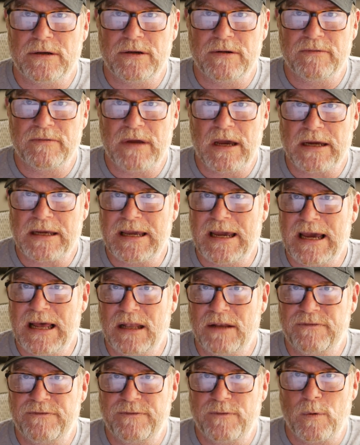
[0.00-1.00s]
you've got
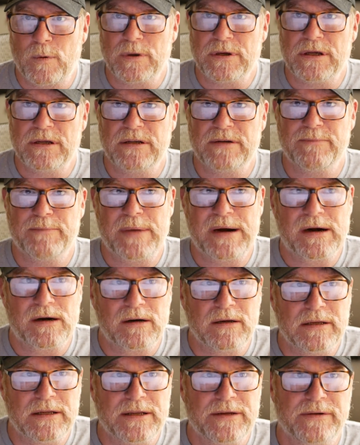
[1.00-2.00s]
California,
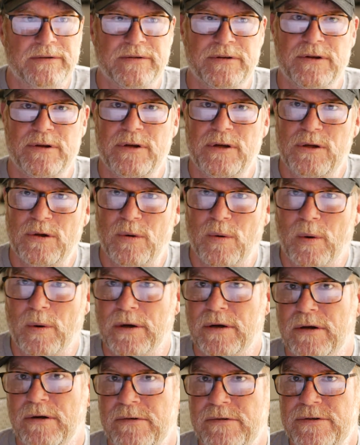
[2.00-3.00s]
Maryland, New
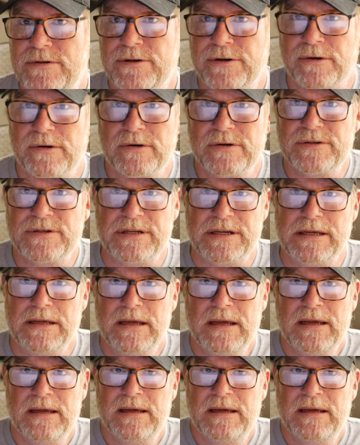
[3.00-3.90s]
York, New Jersey,